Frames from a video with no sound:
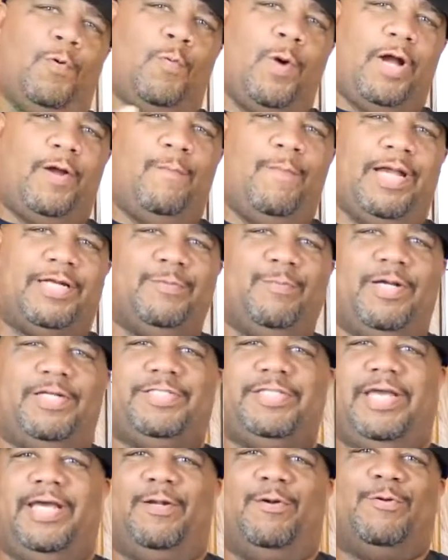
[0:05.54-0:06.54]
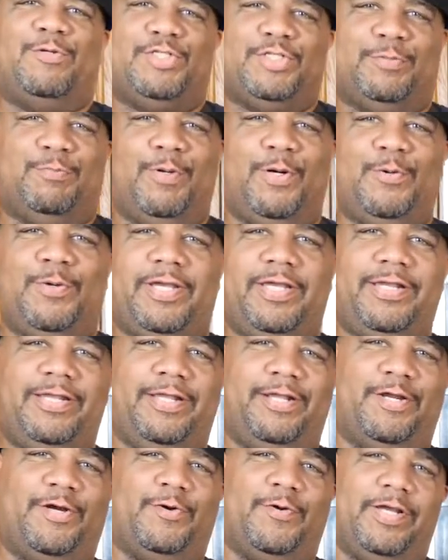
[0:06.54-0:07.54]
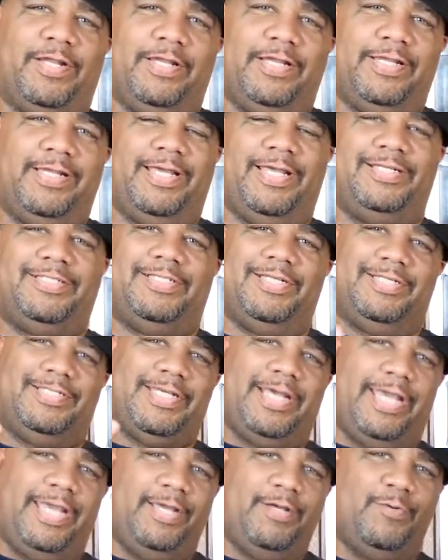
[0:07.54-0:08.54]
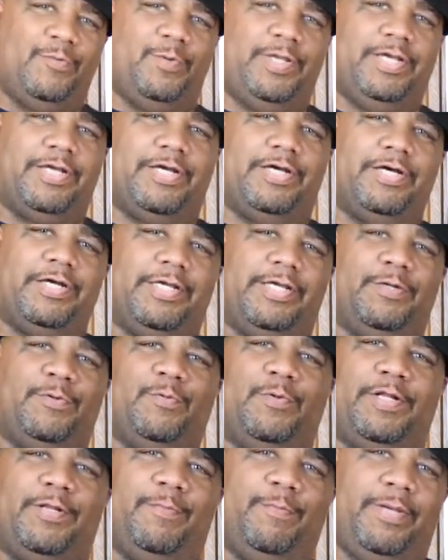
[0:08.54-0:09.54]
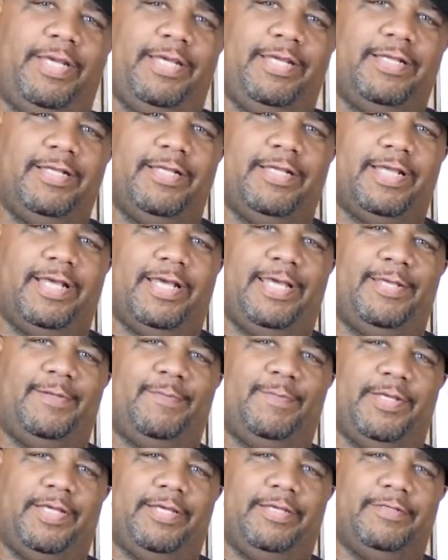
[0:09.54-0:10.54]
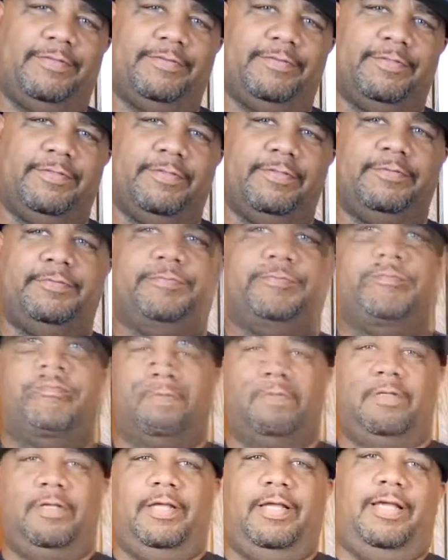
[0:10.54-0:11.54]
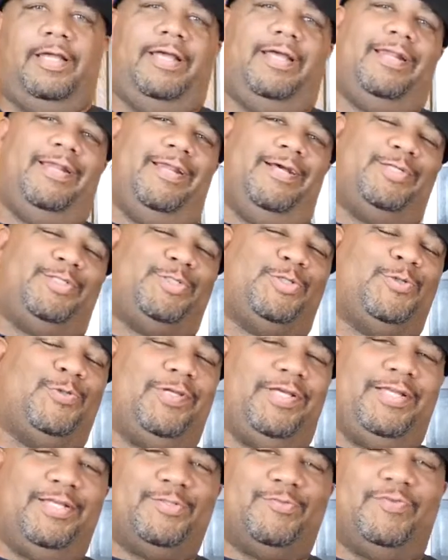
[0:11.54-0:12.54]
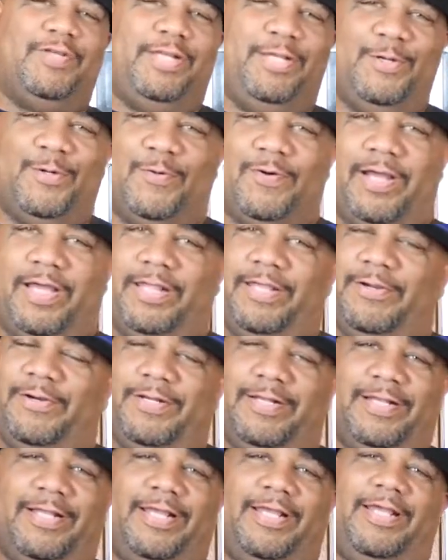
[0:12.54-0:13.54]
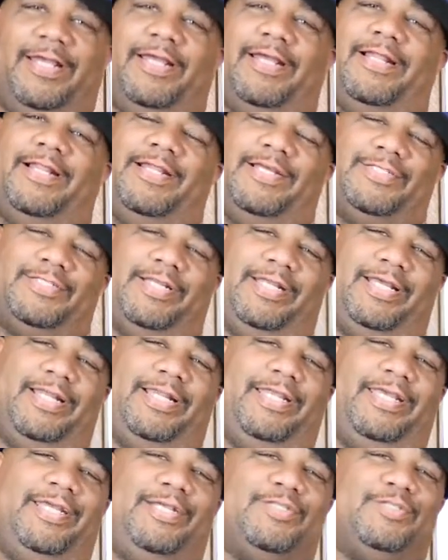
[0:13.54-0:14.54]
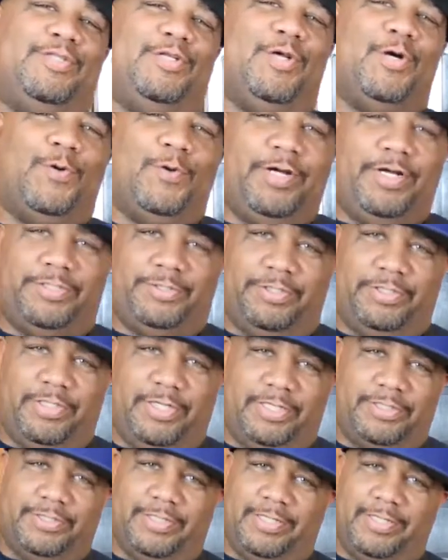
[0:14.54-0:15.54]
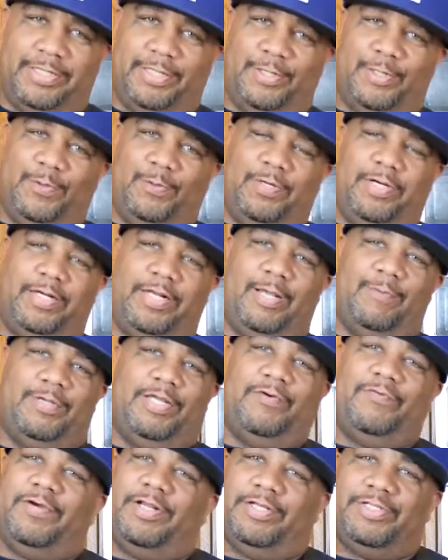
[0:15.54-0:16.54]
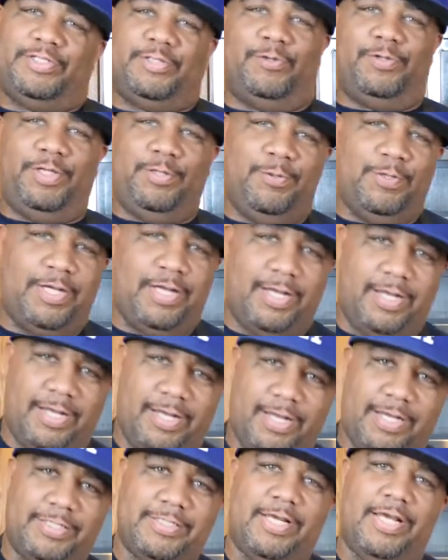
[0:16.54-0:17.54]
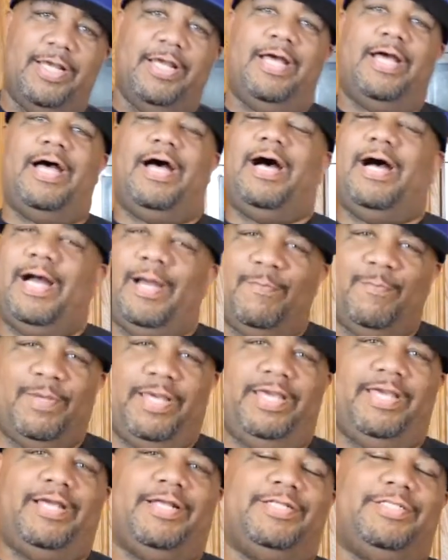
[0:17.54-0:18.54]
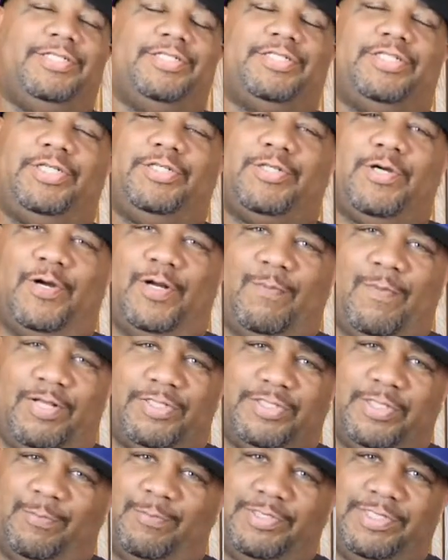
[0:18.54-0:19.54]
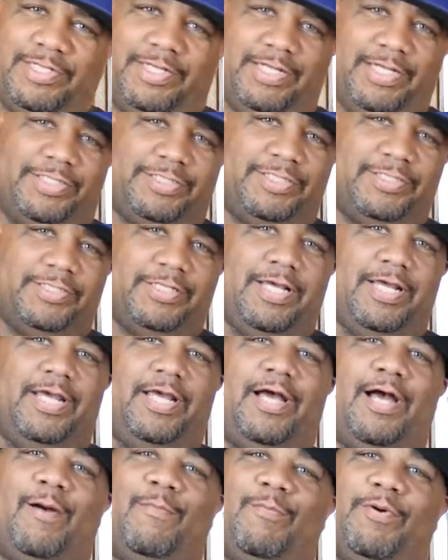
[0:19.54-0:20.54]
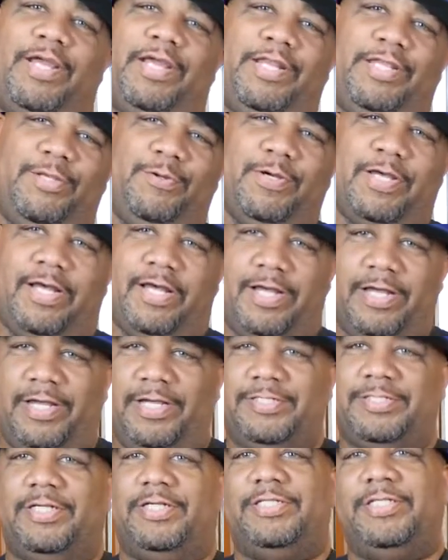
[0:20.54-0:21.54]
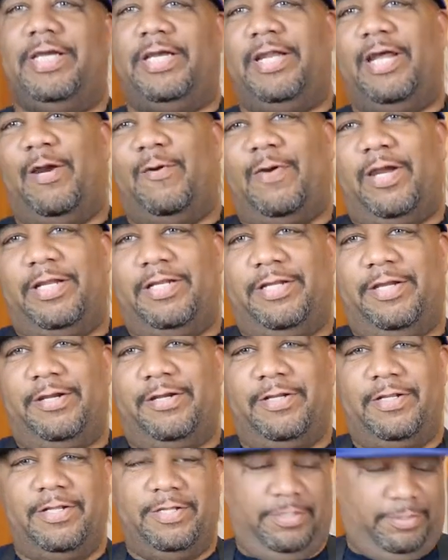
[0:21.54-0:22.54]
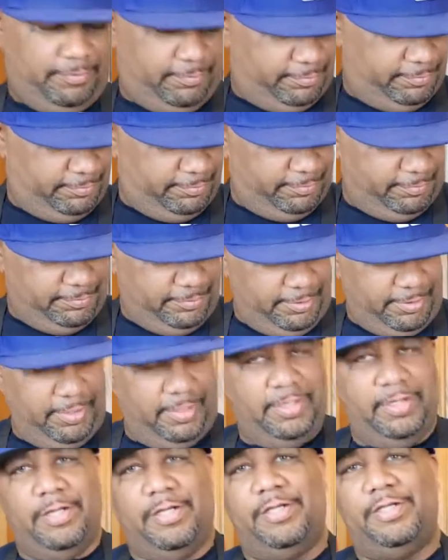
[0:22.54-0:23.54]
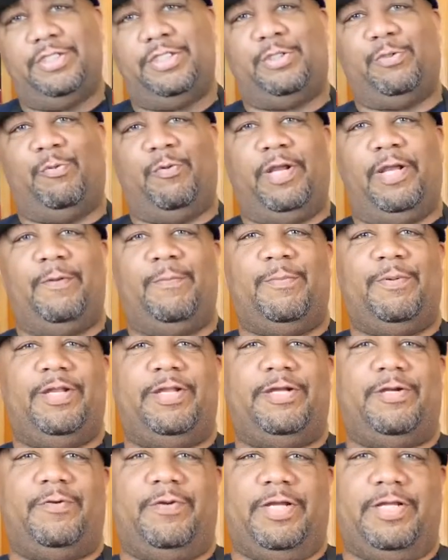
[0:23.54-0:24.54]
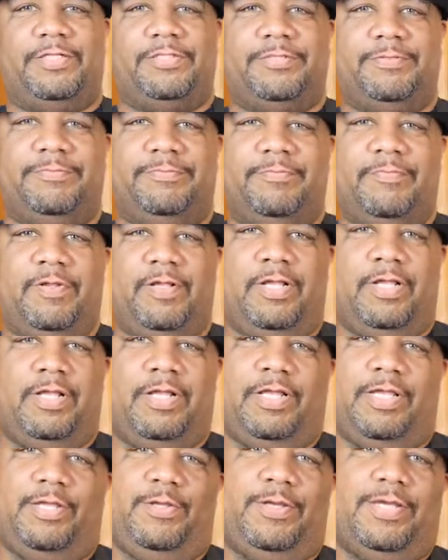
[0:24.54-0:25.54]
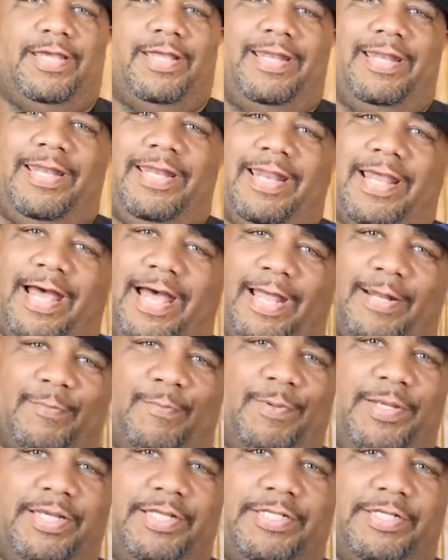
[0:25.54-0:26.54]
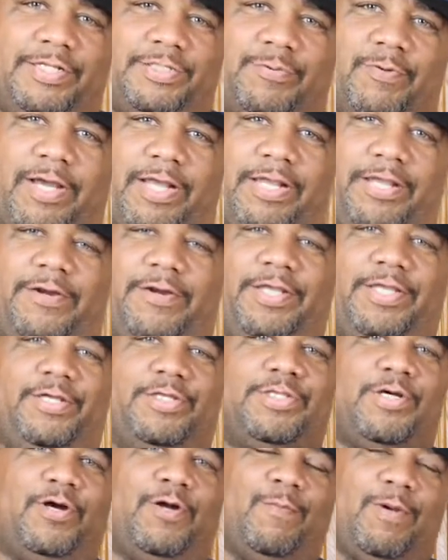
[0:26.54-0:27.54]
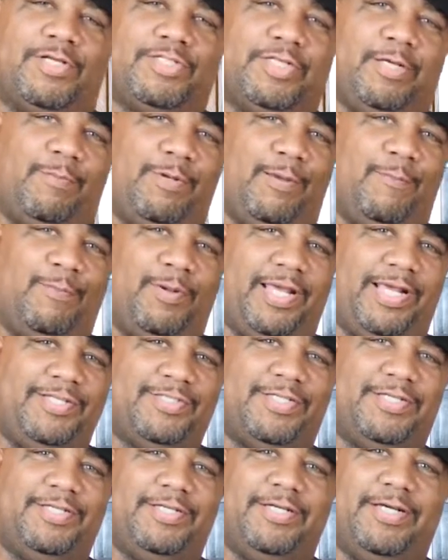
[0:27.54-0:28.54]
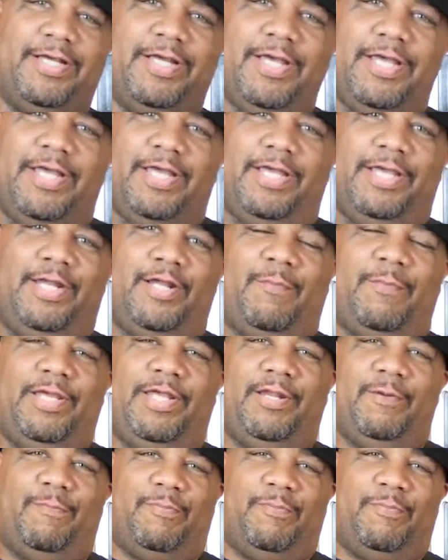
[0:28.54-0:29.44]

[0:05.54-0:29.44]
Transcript: Welcome back to my channel, Smoking and Grilling, and today we cooking with me, AB. Now truly, this video right here, listen, it needs no introduction. You know what? I'm getting ready to show you guys how I make, just you're talking about something delicious, I'm bringing to you guys, check it out right there. Shrimp and grits. You cannot beat this right here. You're talking about something that plays good, you know I mean?